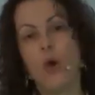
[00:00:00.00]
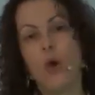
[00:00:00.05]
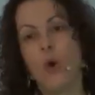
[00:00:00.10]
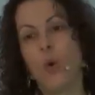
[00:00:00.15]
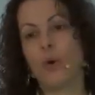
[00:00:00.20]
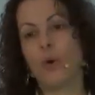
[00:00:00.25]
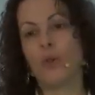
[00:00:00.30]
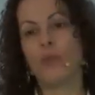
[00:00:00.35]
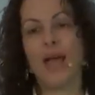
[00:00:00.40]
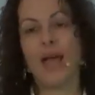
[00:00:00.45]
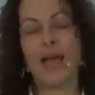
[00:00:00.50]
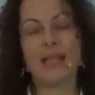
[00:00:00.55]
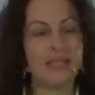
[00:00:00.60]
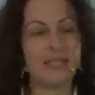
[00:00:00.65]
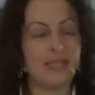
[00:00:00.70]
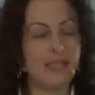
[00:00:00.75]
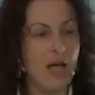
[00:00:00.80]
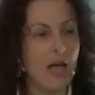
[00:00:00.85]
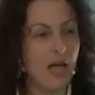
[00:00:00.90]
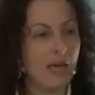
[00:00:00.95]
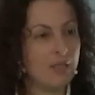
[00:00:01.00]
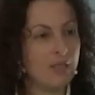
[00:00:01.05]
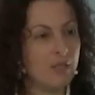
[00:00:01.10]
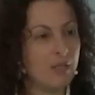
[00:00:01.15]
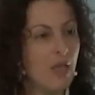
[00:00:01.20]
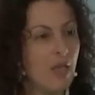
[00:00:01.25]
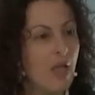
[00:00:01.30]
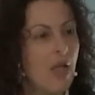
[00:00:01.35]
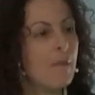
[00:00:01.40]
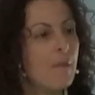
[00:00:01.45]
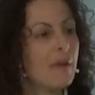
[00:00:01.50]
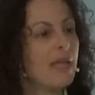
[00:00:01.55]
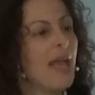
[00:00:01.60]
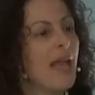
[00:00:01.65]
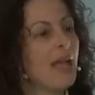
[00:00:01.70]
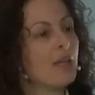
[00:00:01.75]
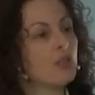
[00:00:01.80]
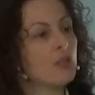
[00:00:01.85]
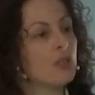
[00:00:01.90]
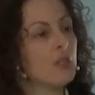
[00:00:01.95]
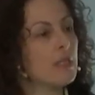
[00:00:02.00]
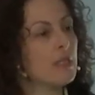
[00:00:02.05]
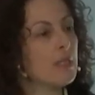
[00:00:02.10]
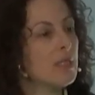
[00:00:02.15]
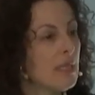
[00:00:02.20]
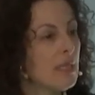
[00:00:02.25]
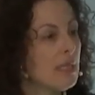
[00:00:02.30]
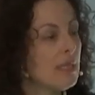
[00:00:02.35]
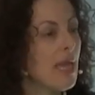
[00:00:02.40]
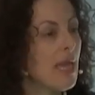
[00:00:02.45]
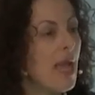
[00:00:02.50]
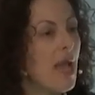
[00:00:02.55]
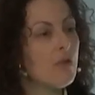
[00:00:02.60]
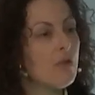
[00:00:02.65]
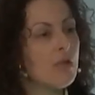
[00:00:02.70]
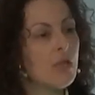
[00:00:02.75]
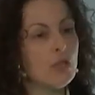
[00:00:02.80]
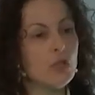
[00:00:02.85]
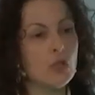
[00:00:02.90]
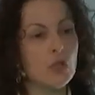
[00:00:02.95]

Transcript: or that sucks, but actually to sit down and